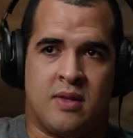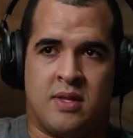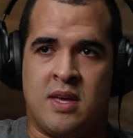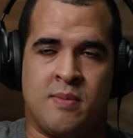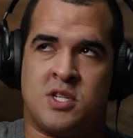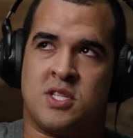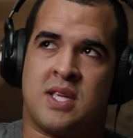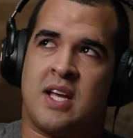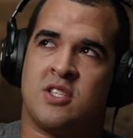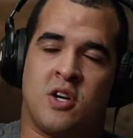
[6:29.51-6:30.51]
the images
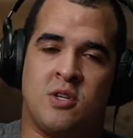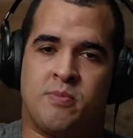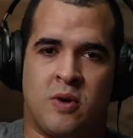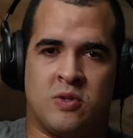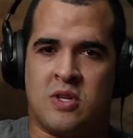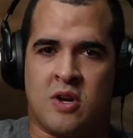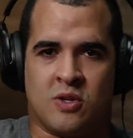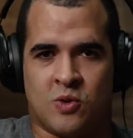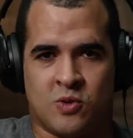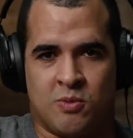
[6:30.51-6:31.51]
that I saw you posting on
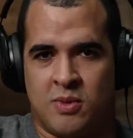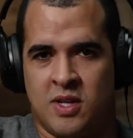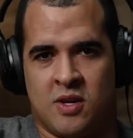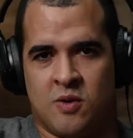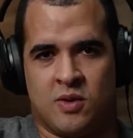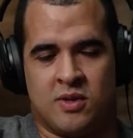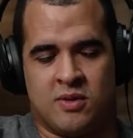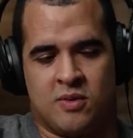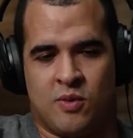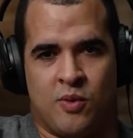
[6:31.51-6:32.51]
social media
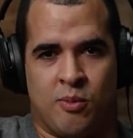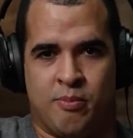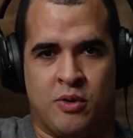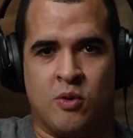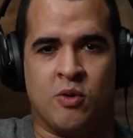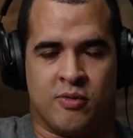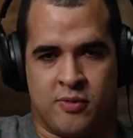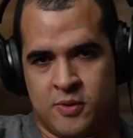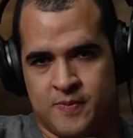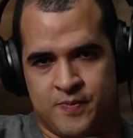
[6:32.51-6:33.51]
were beautiful.